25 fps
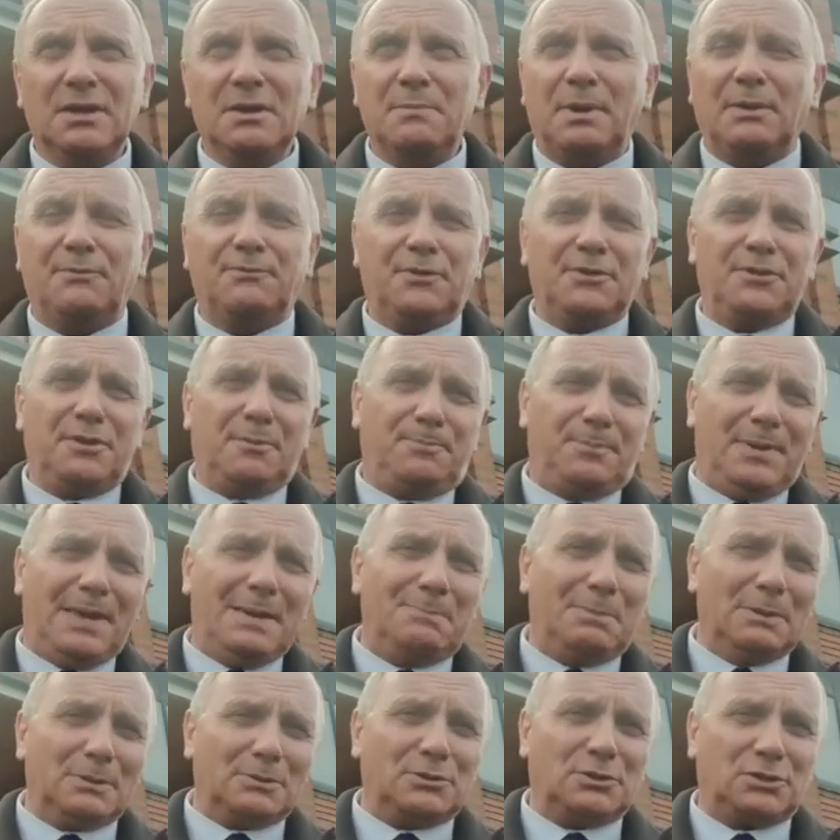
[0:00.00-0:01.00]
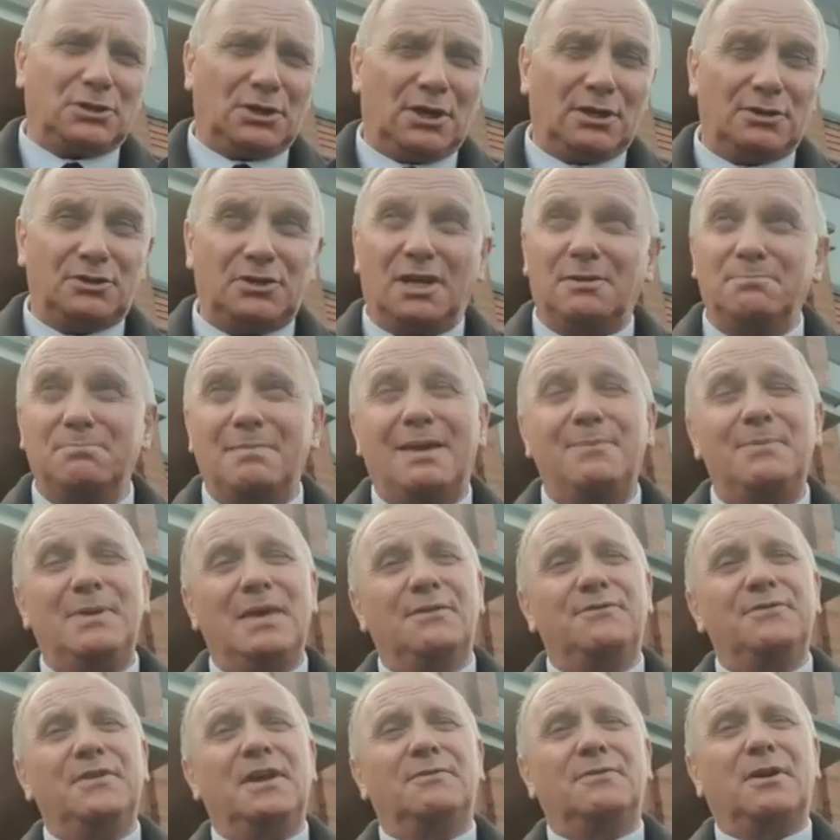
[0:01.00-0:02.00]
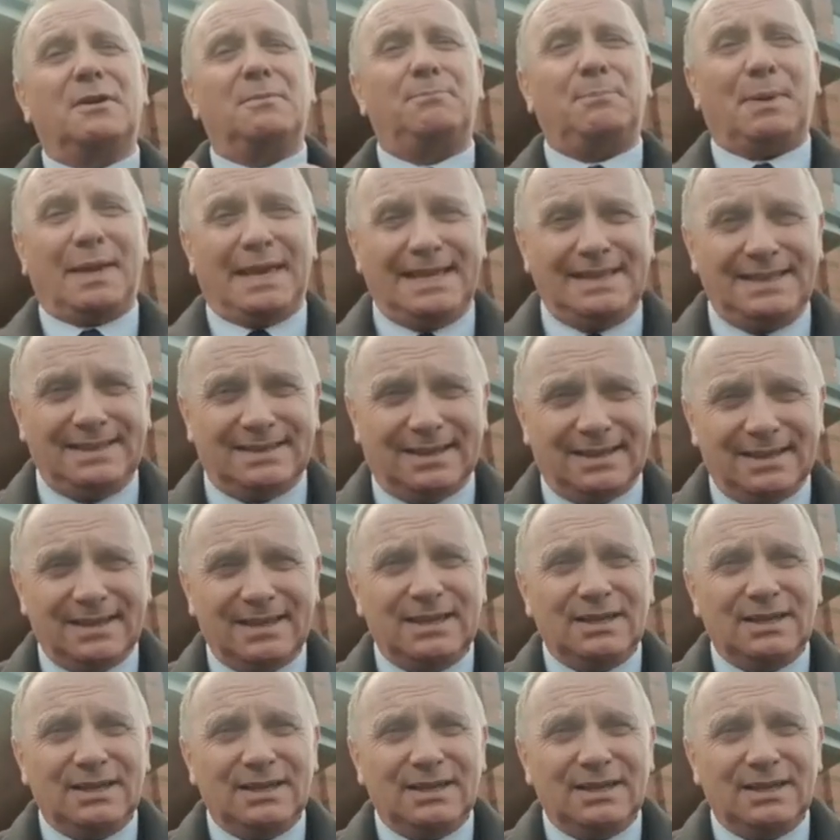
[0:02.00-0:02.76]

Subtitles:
But for the People's Church, and maybe you've never been